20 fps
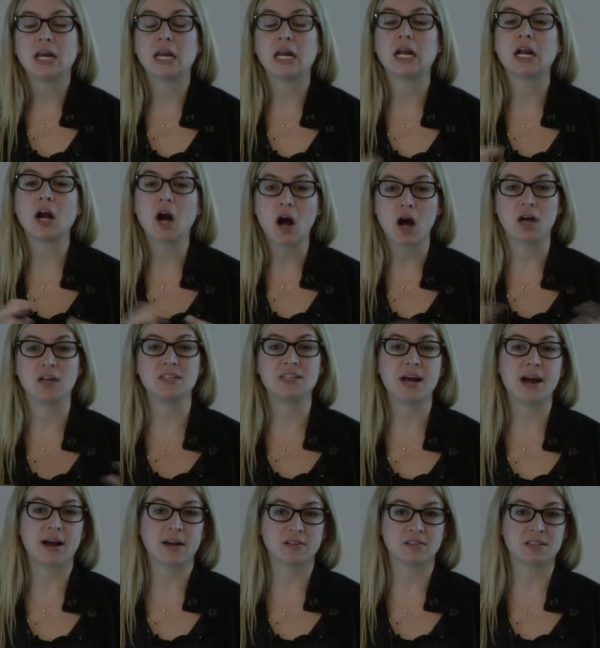in
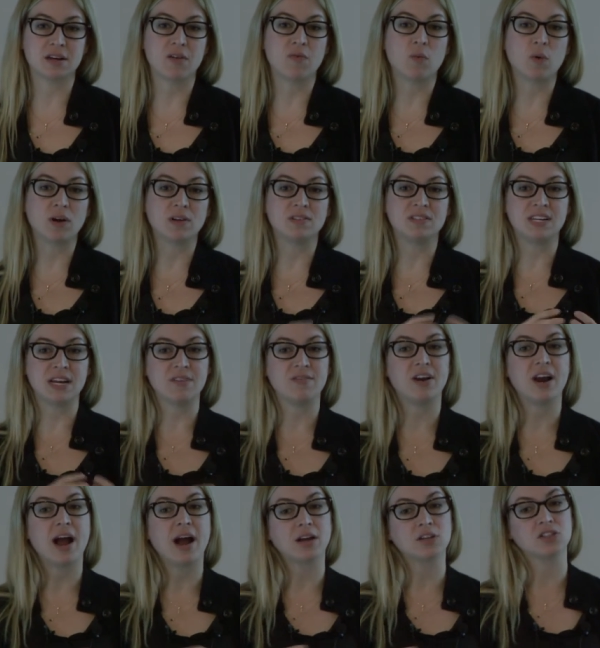context of where
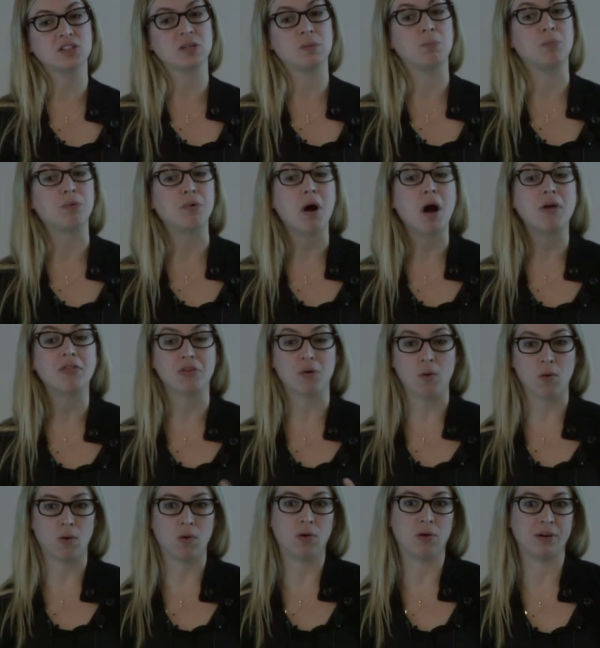David actually brought the
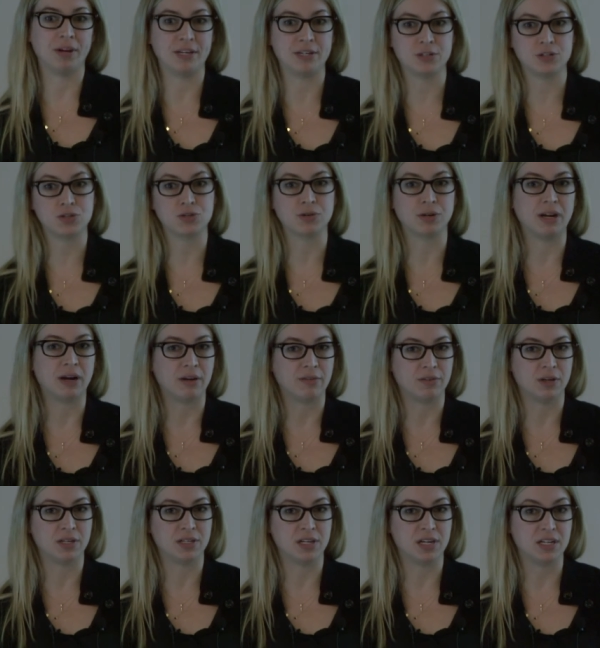whole industry of
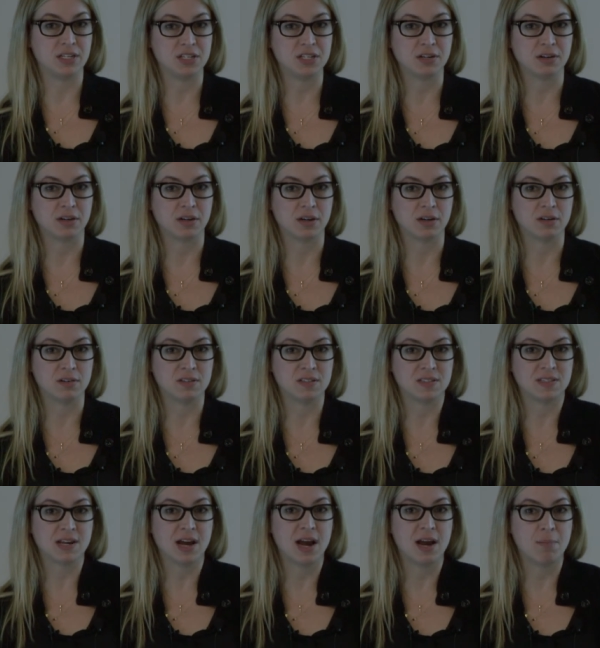an interior
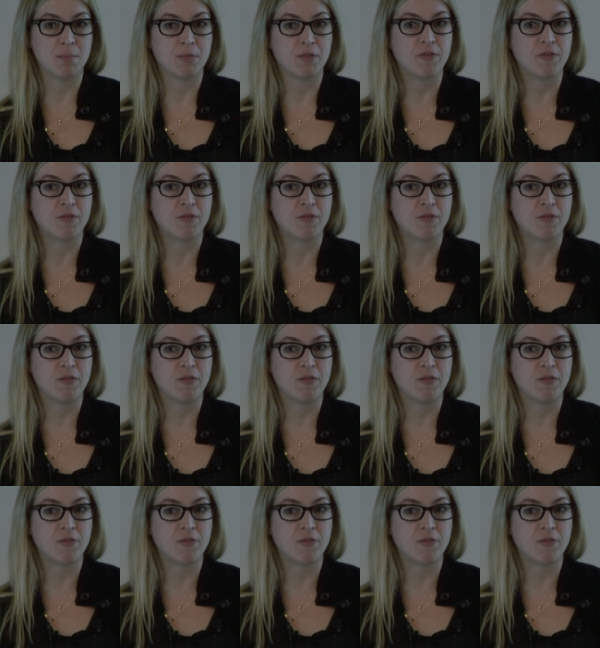design.